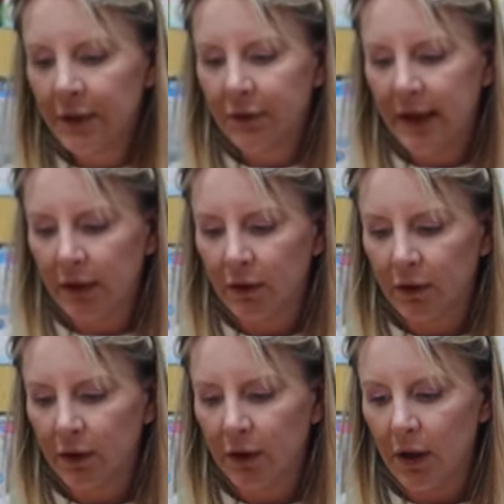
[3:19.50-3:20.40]
They can
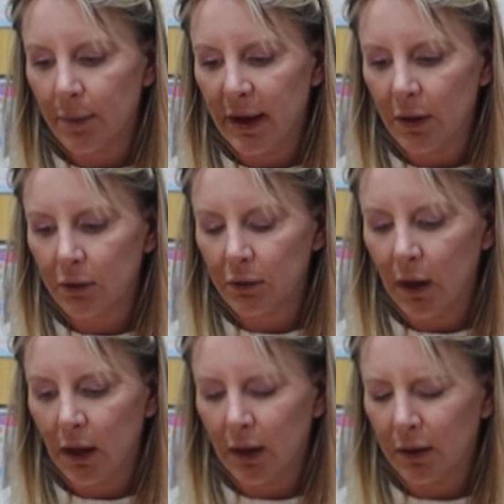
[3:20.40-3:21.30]
learn about
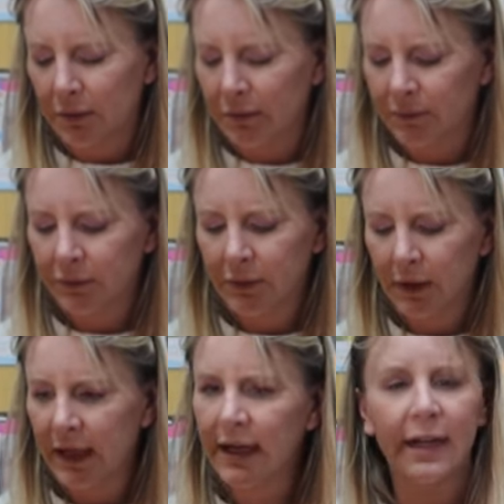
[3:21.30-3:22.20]
uh,
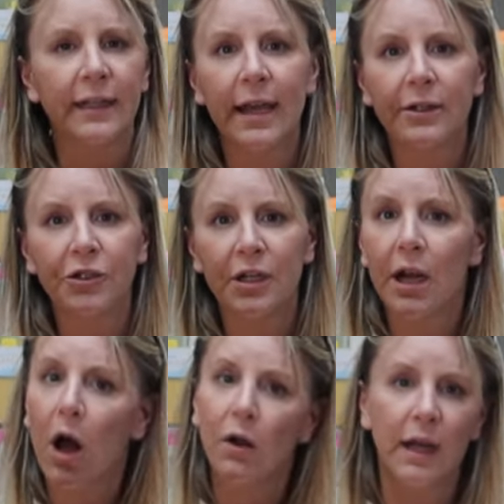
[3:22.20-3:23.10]
kinetic
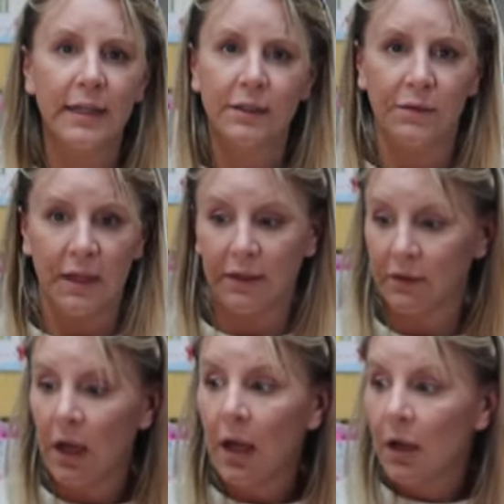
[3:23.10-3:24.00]
energy, all kinds of
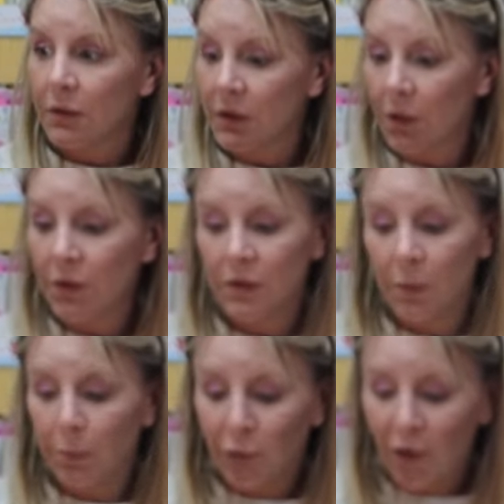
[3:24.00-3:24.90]
things. So there's
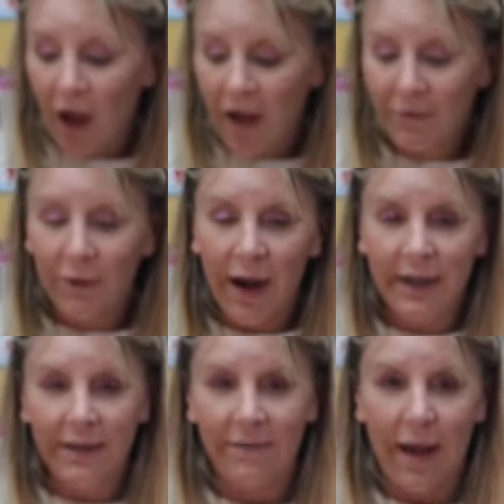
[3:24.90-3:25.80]
a broad
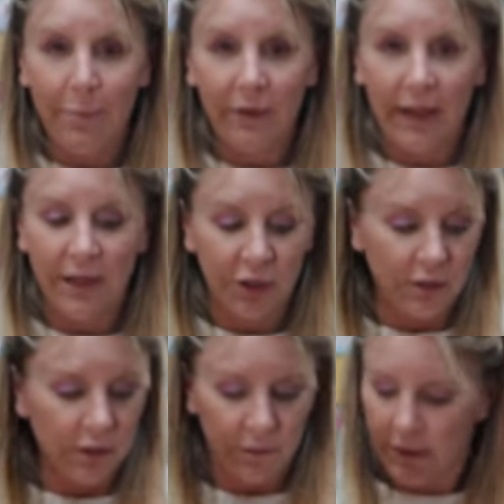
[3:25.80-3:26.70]
variety of
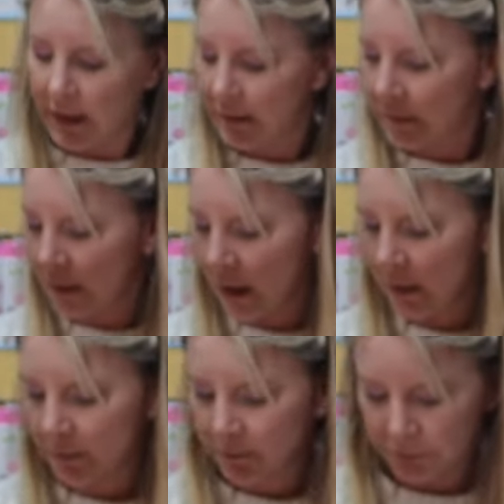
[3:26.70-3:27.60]
applications for this.
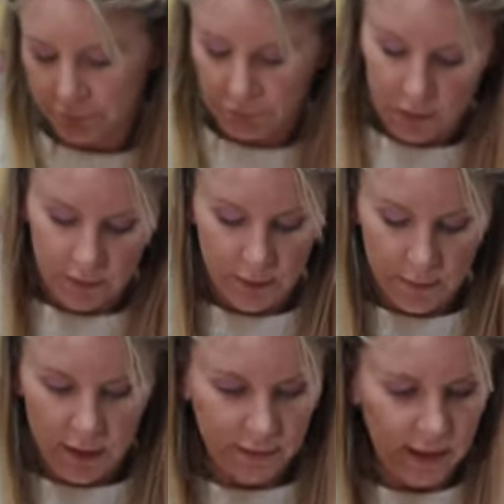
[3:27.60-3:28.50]
Um, see the
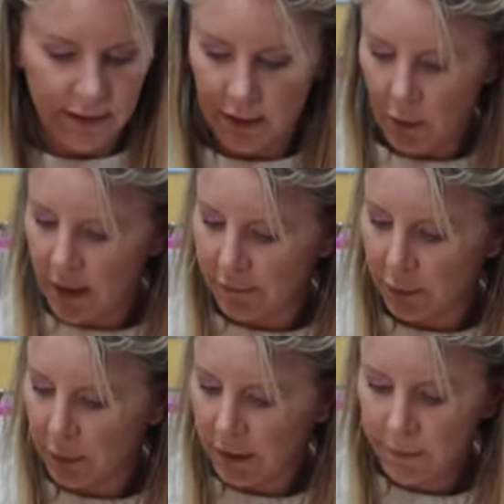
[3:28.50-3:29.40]
balls kind of go
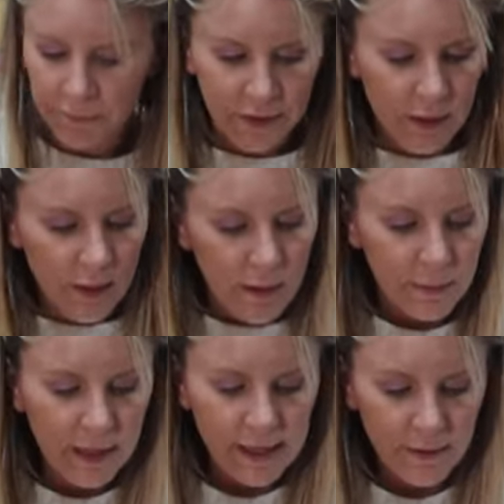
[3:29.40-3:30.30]
everywhere.
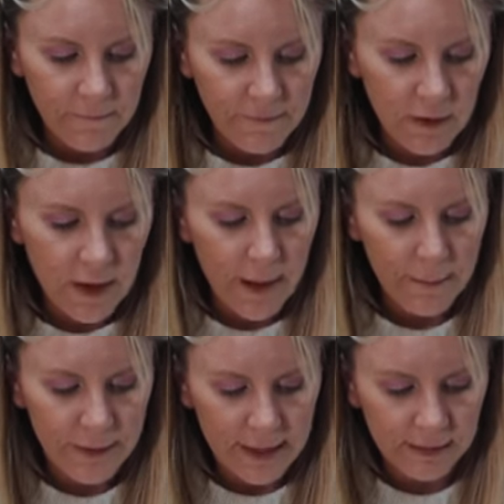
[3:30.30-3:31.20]
But I can fill
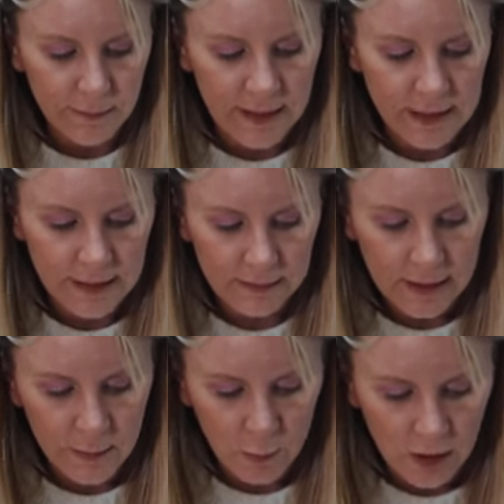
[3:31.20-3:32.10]
up as many as
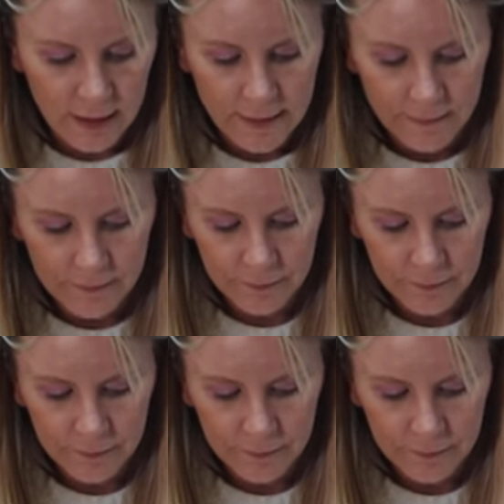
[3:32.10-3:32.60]
I want.